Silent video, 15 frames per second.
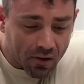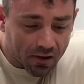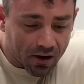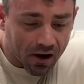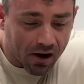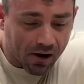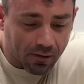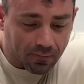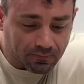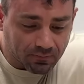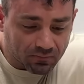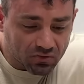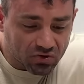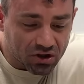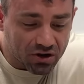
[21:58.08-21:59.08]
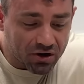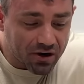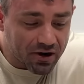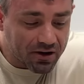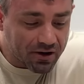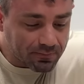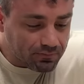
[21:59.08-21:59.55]
to
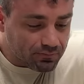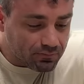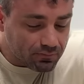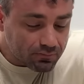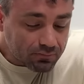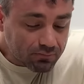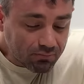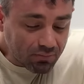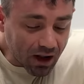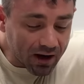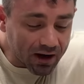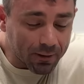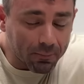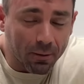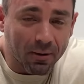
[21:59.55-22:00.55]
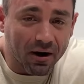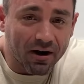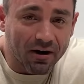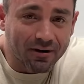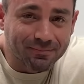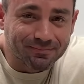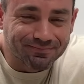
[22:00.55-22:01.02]
cook. I didn't
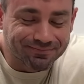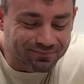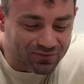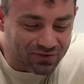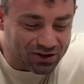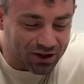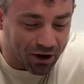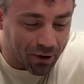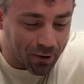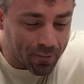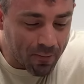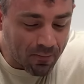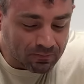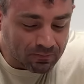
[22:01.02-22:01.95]
prepare. So